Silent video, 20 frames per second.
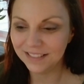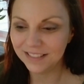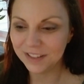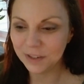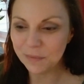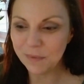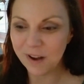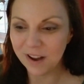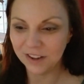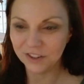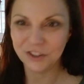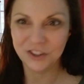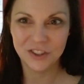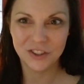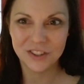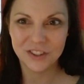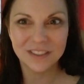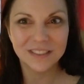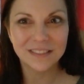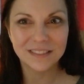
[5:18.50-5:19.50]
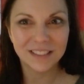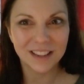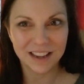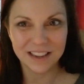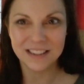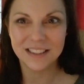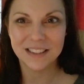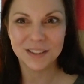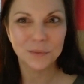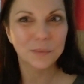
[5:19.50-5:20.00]
Dimash
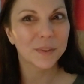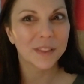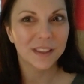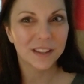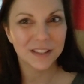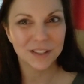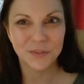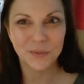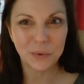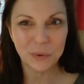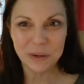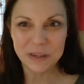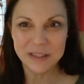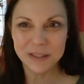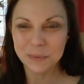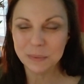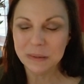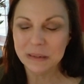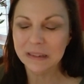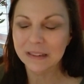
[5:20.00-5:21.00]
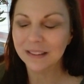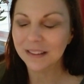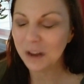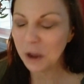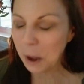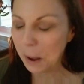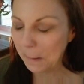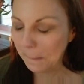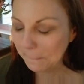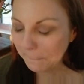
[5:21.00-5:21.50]
does with his voice when
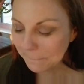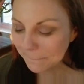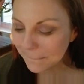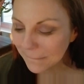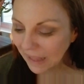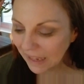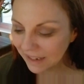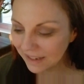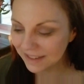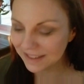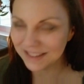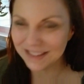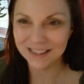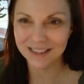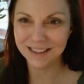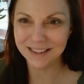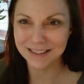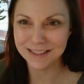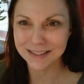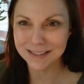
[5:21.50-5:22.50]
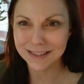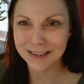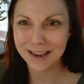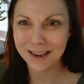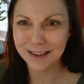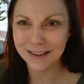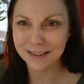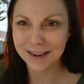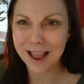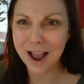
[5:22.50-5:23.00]
um, he sings
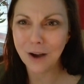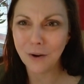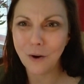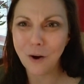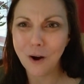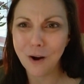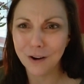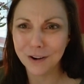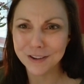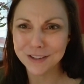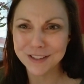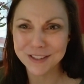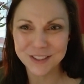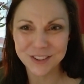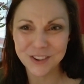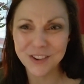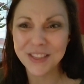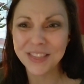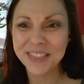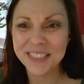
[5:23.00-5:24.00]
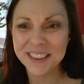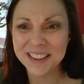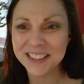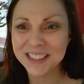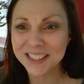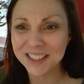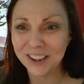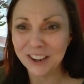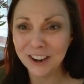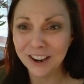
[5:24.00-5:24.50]
and how hard certain
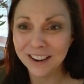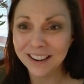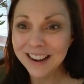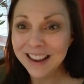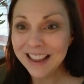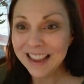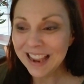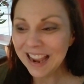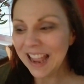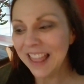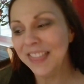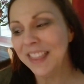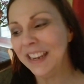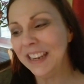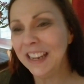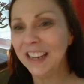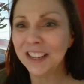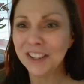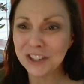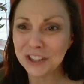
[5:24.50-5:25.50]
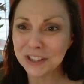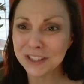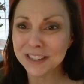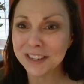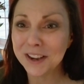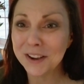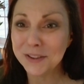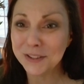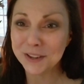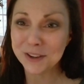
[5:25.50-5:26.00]
things are. And then he just
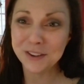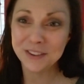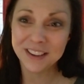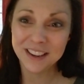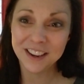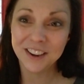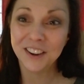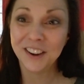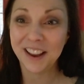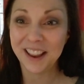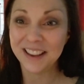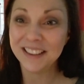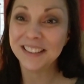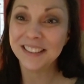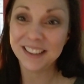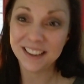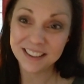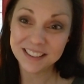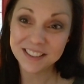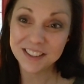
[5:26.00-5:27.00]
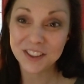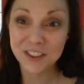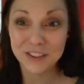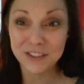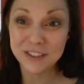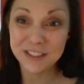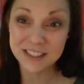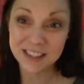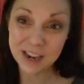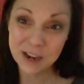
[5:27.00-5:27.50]
goes on here and does
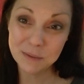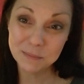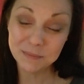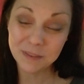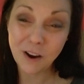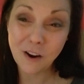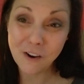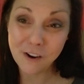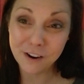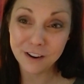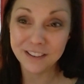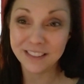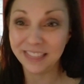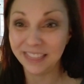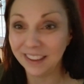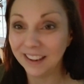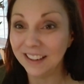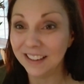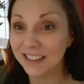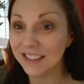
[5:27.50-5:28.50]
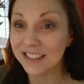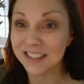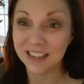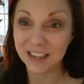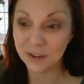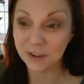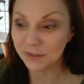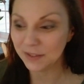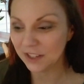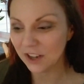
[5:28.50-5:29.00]
those same hard things that
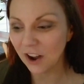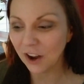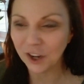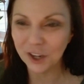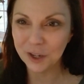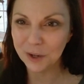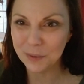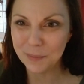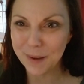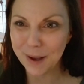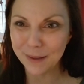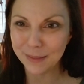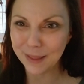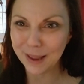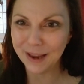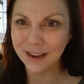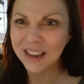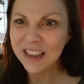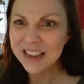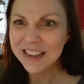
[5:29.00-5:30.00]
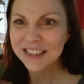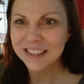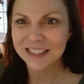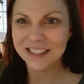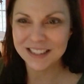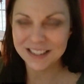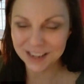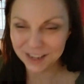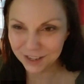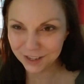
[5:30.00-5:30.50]
he was talking about, like
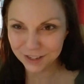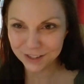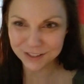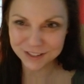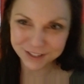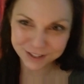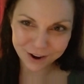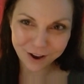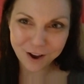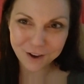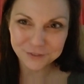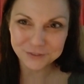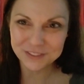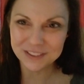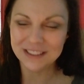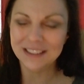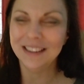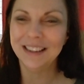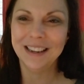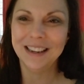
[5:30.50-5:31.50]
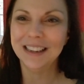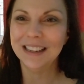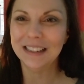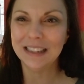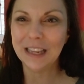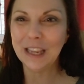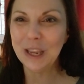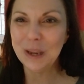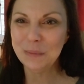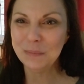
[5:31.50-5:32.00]
singing softly
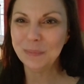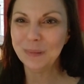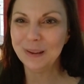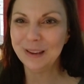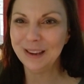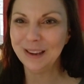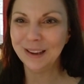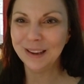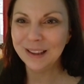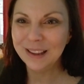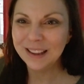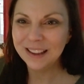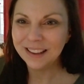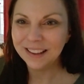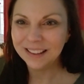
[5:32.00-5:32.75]
and keeping